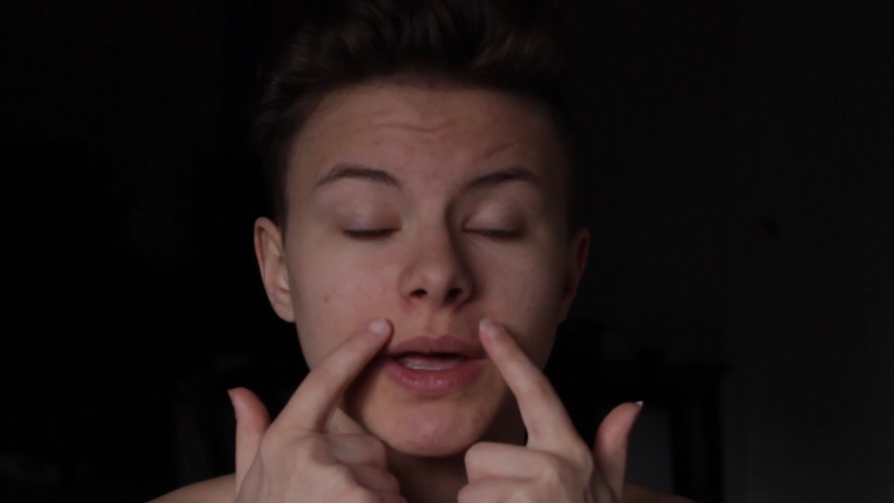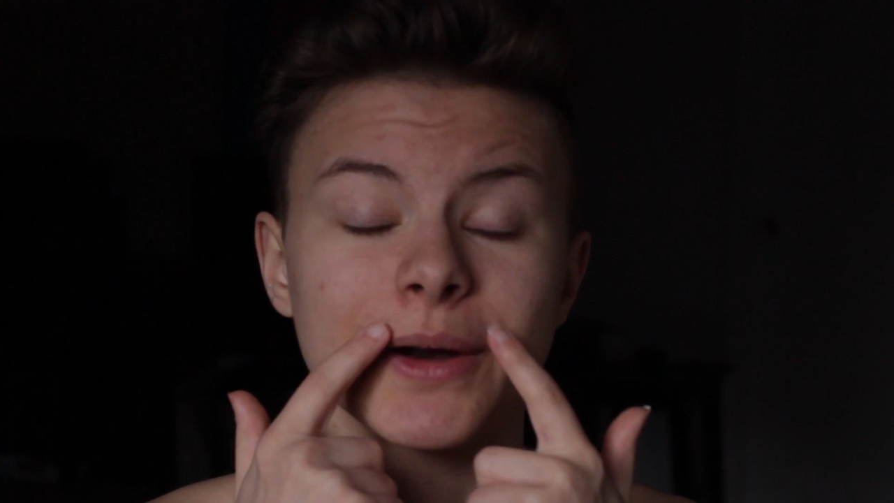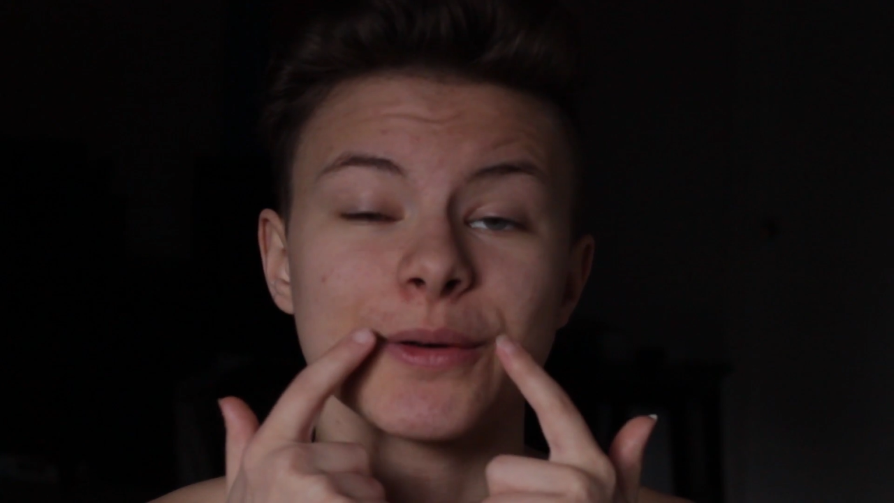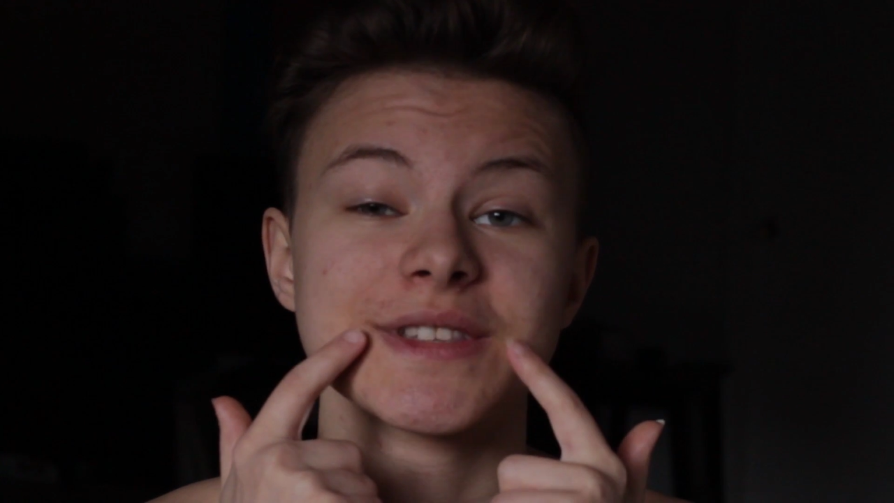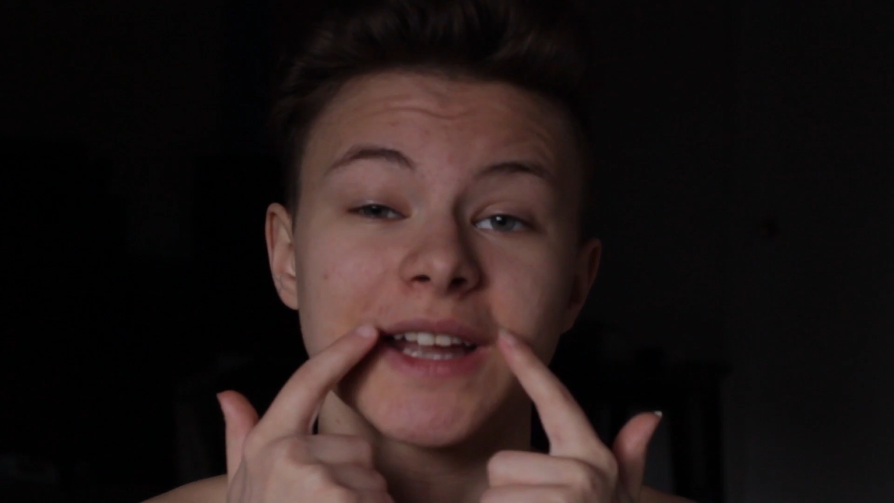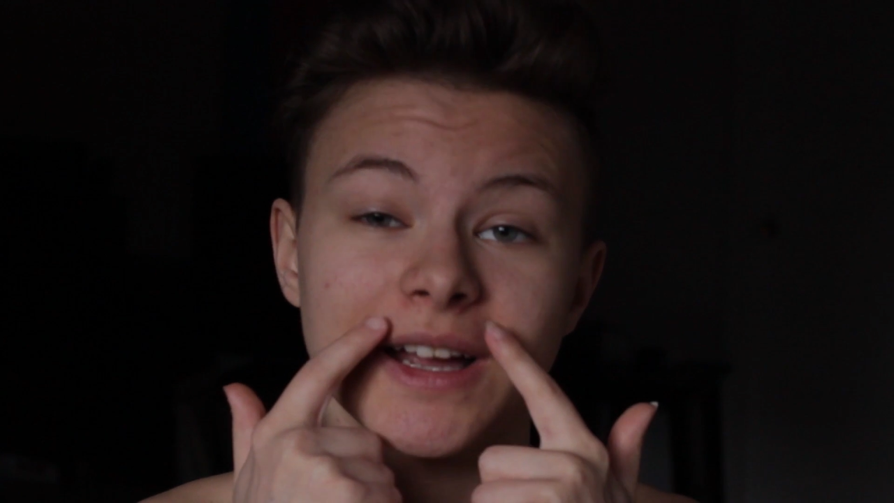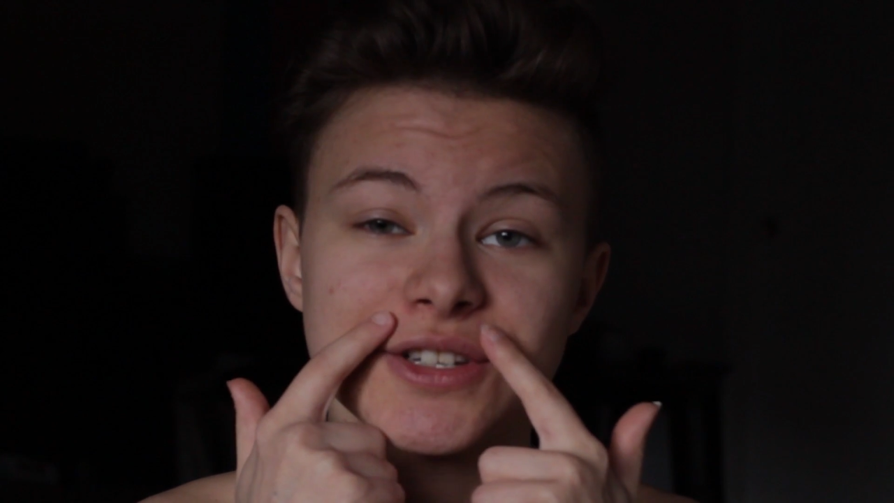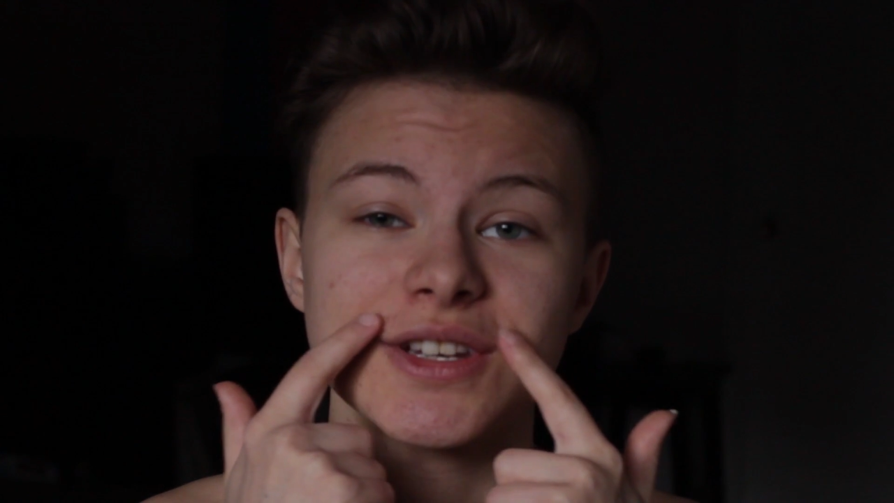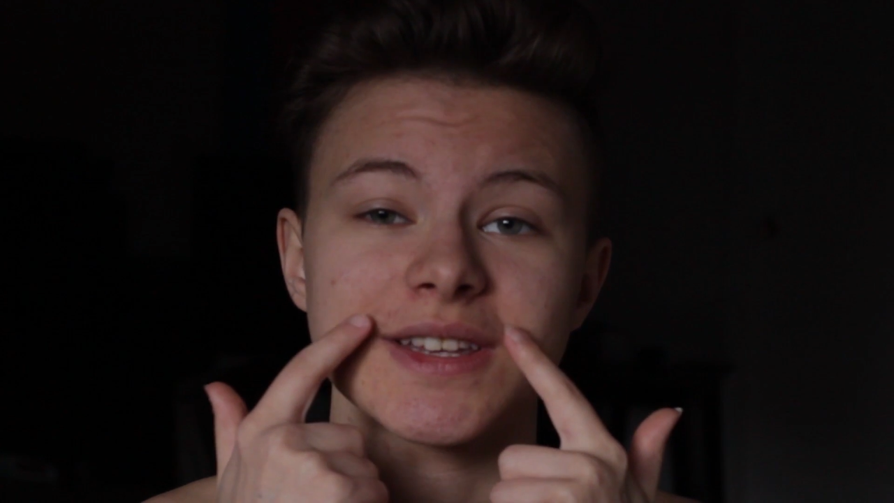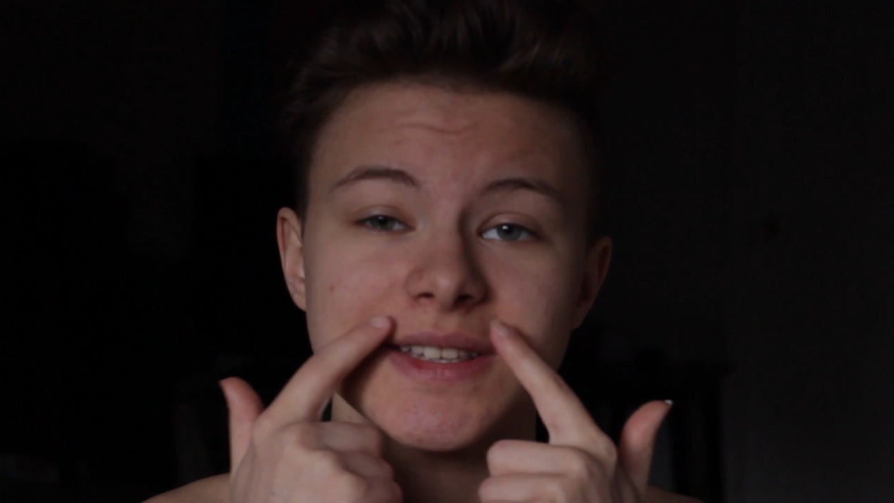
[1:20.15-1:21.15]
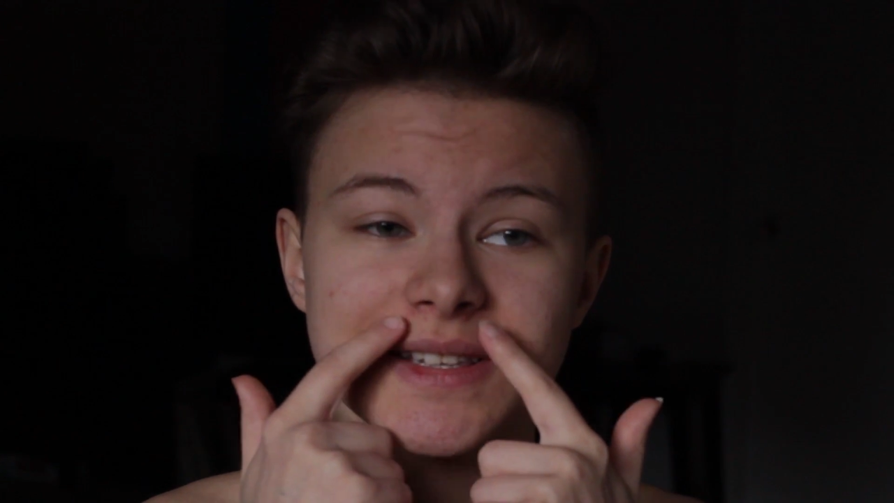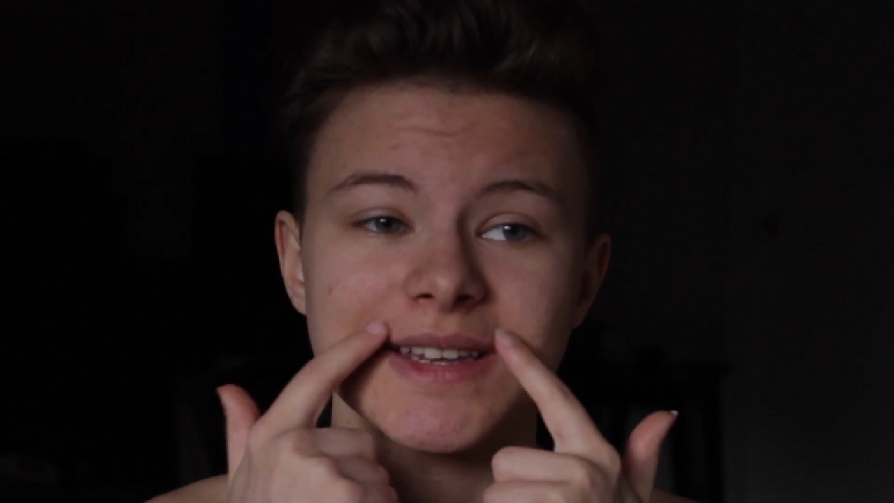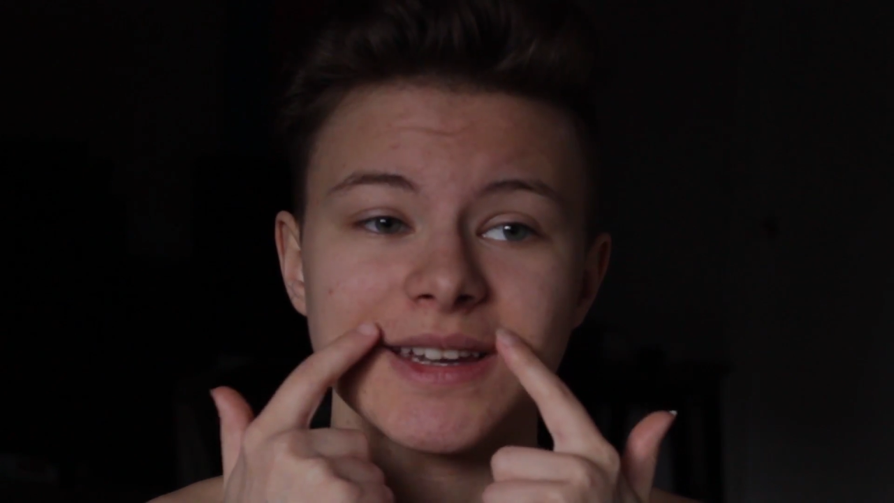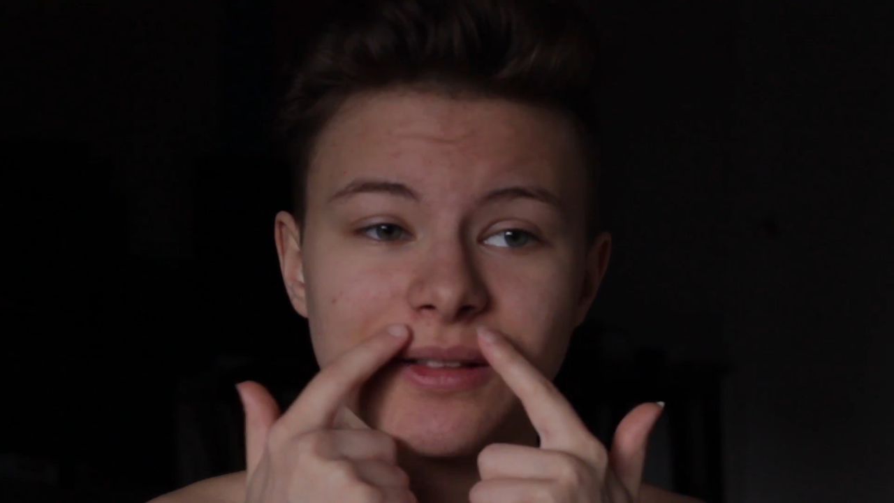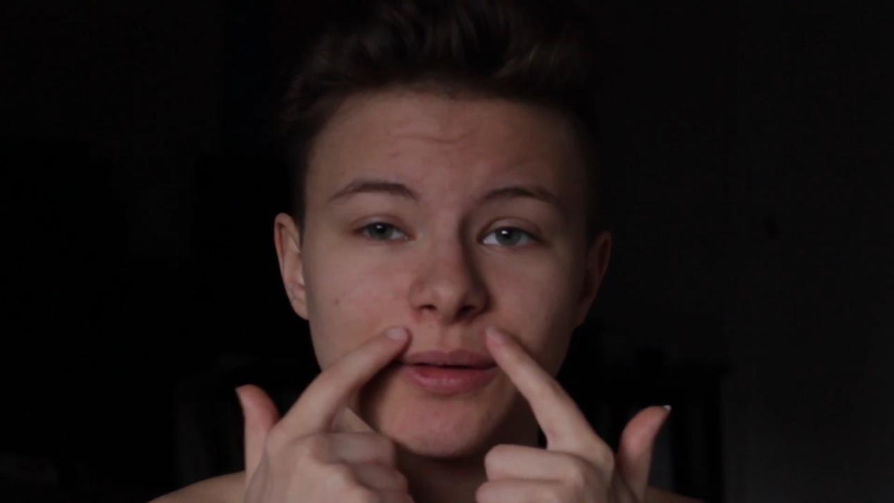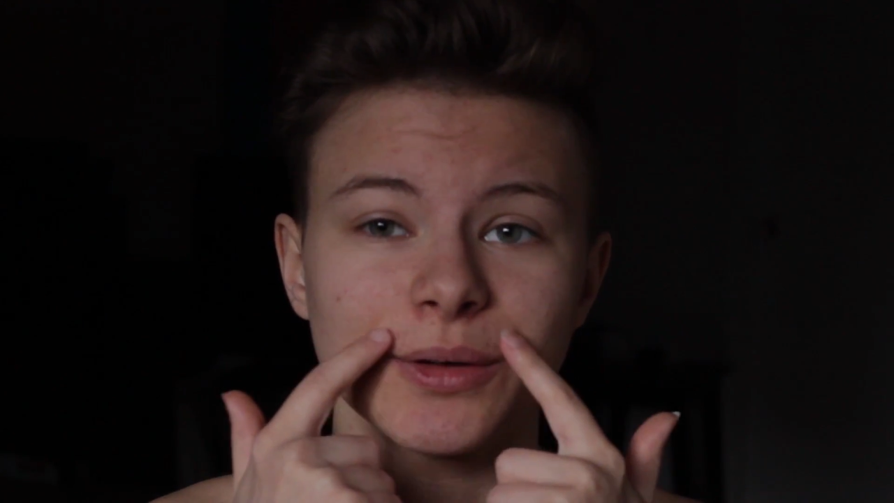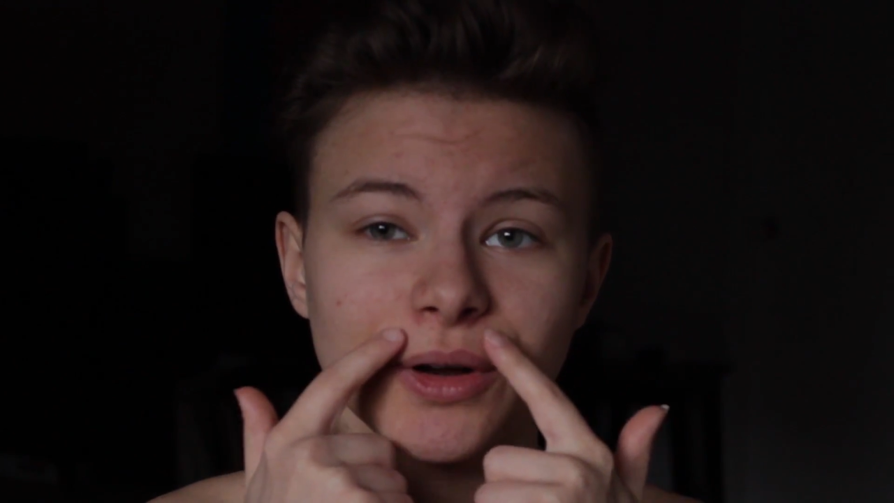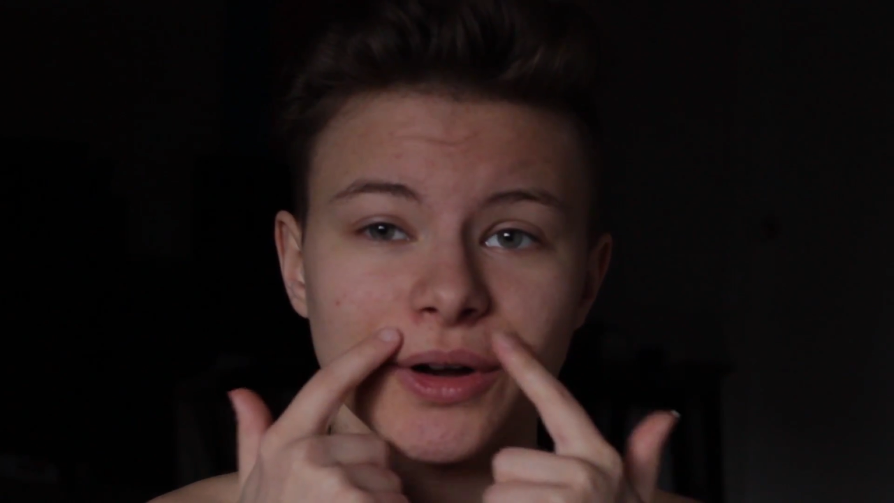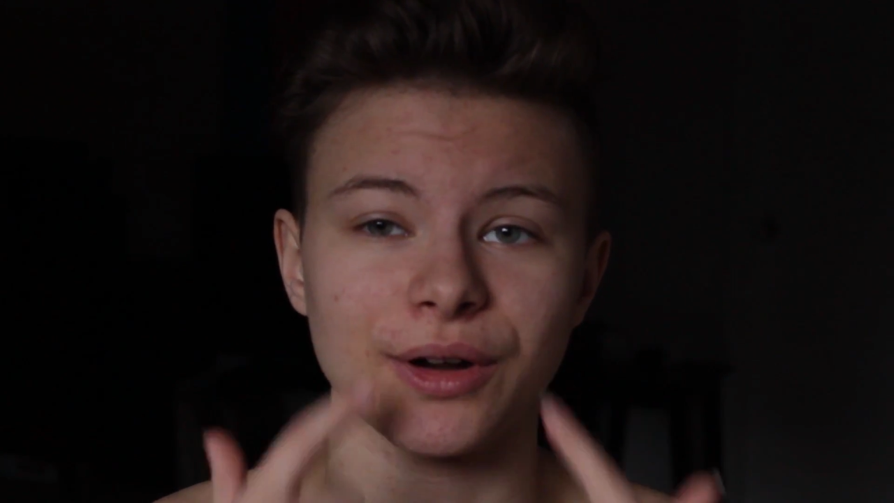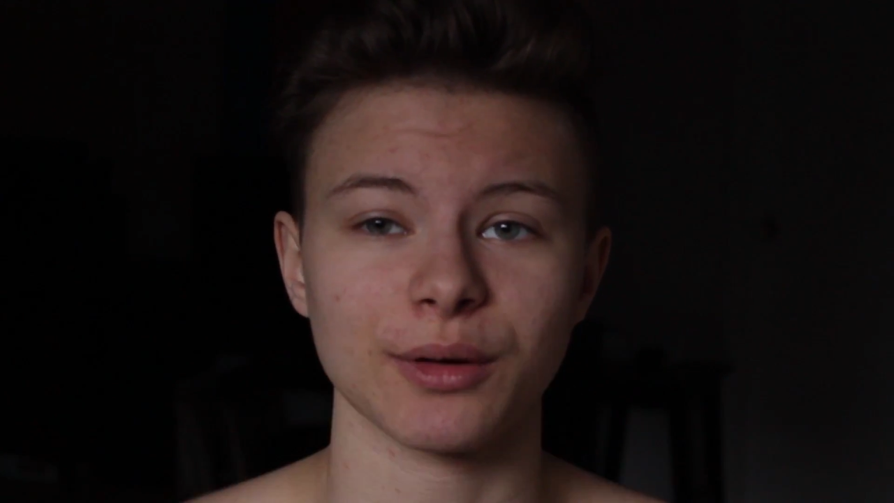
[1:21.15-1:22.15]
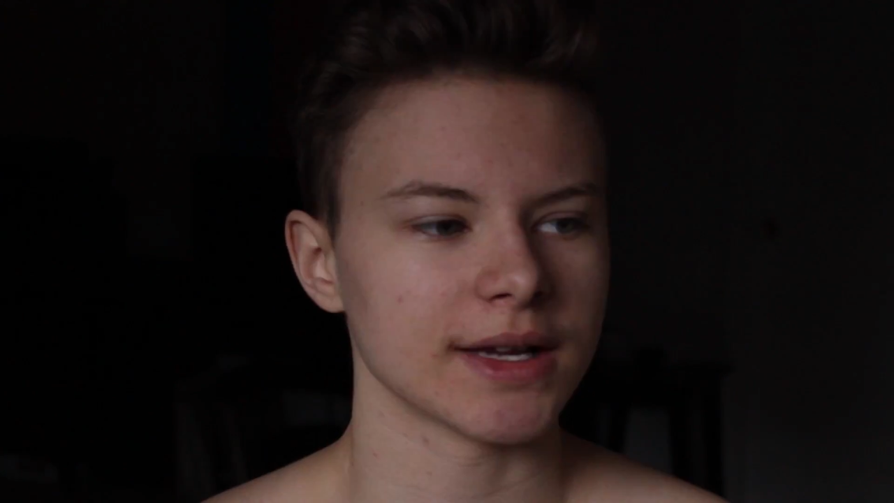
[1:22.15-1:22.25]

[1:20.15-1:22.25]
pedo stash is getting a little darker.